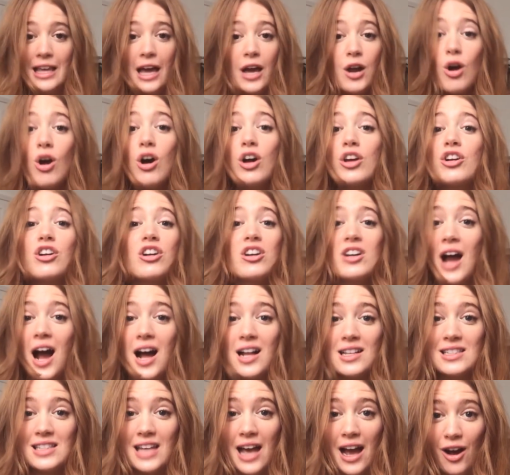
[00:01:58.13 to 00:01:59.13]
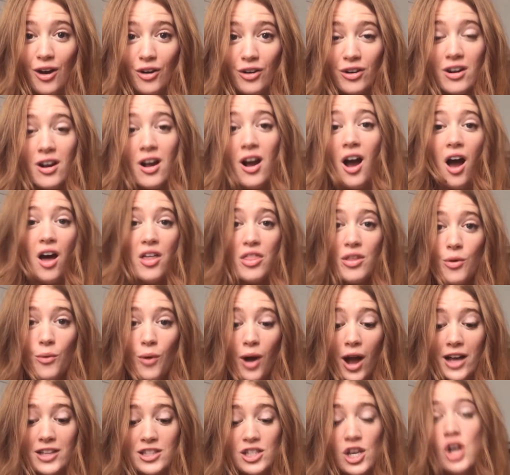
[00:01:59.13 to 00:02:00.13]
Get all your knots out.
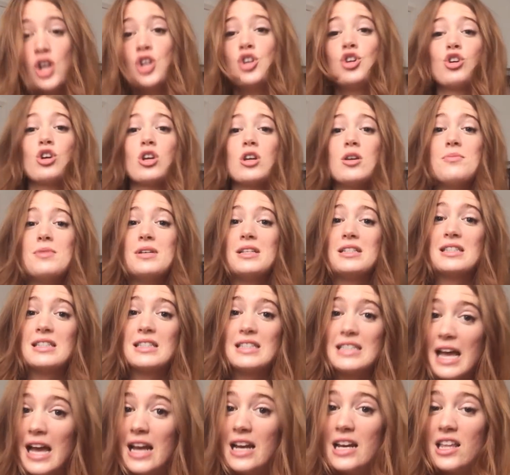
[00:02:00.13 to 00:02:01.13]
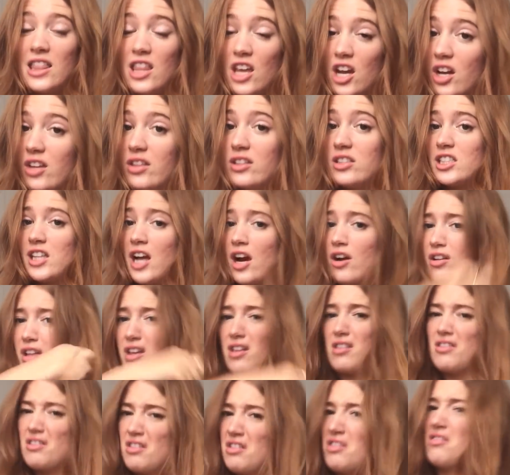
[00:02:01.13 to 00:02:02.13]
Otherwise, you're gonna be standing there in the shower
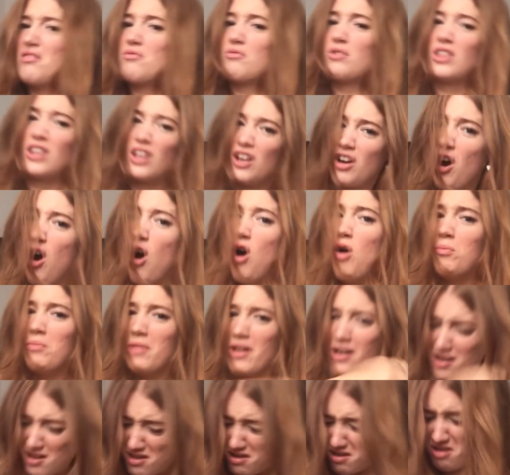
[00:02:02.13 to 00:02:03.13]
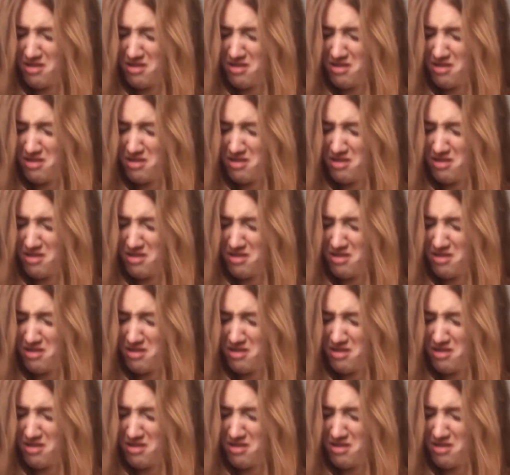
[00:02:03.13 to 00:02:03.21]
like, with the comb, like